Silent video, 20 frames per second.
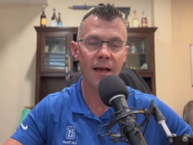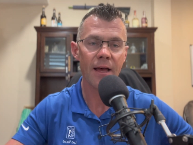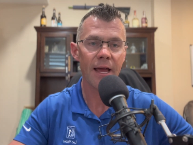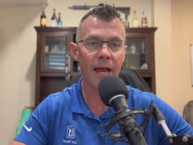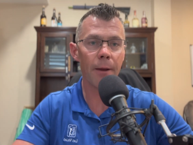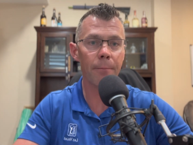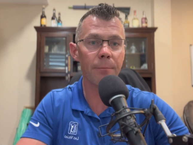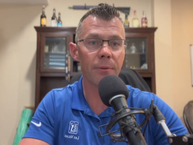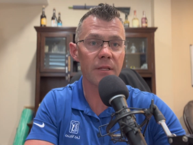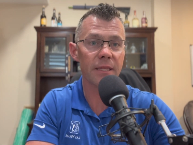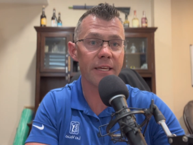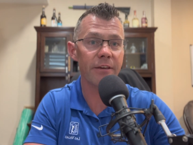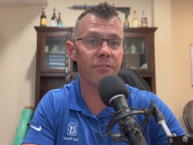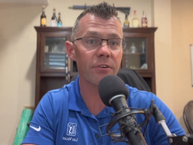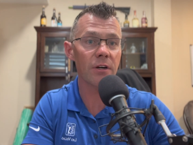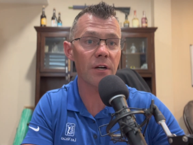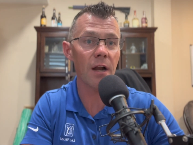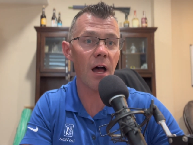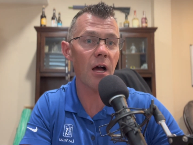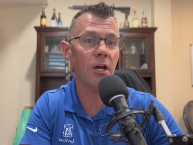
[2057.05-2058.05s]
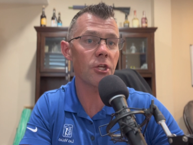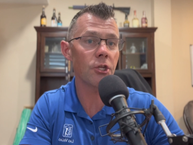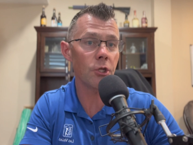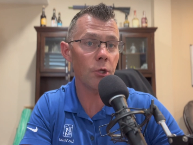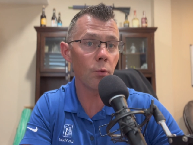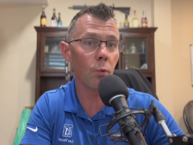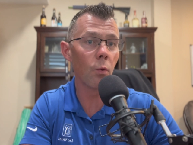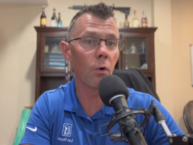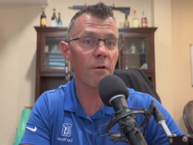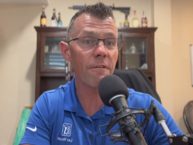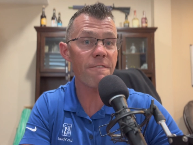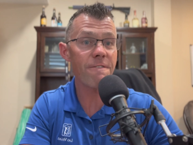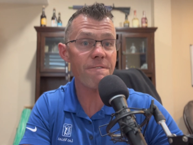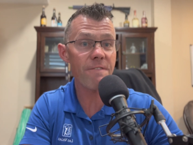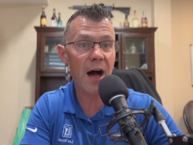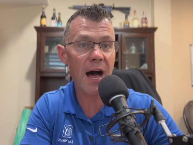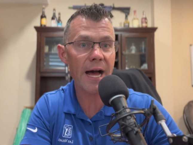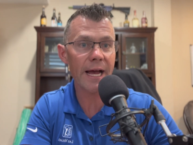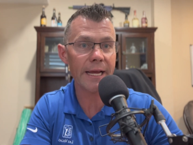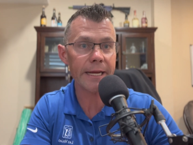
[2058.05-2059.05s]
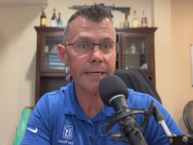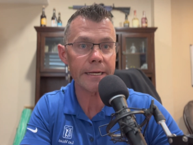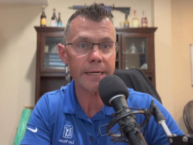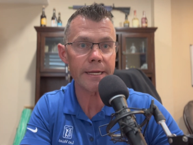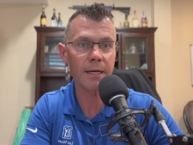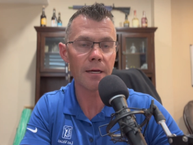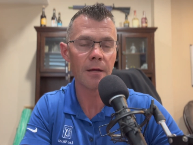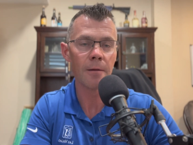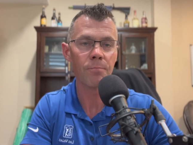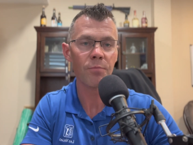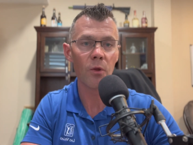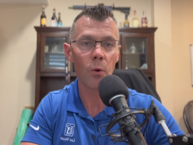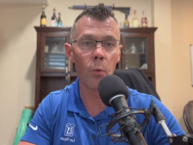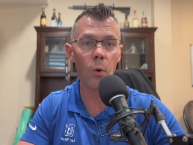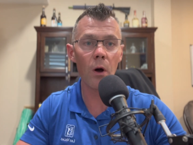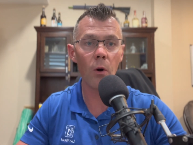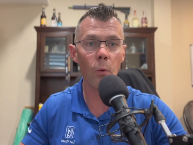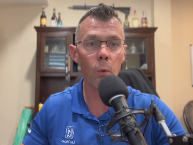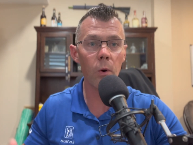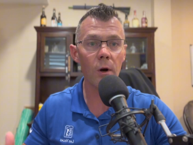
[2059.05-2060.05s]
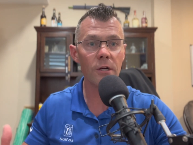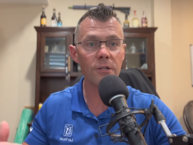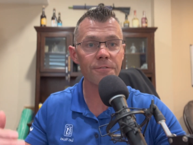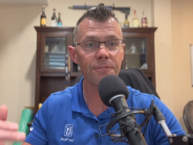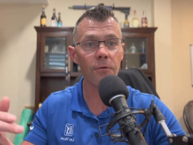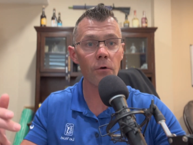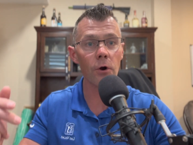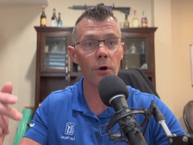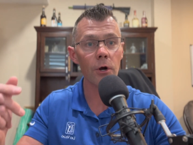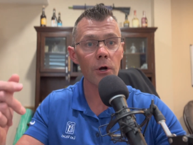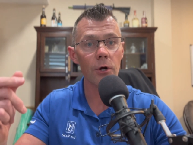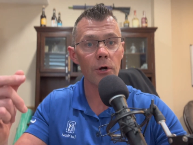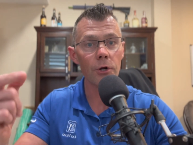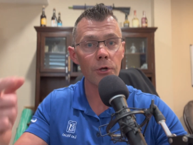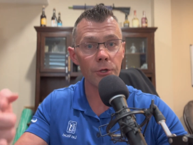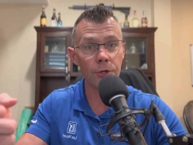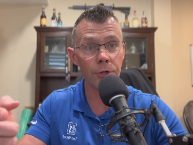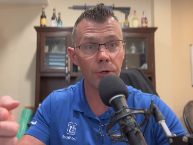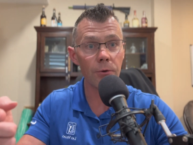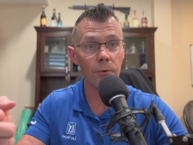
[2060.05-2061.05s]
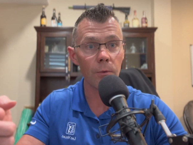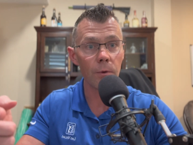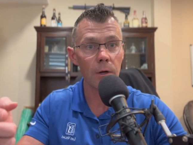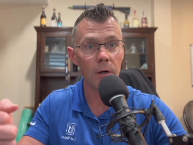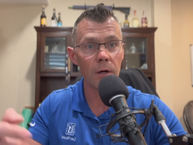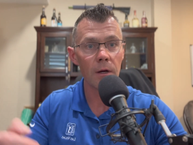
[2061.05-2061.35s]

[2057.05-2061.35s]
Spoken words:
And believe it or not, you will find what works for you.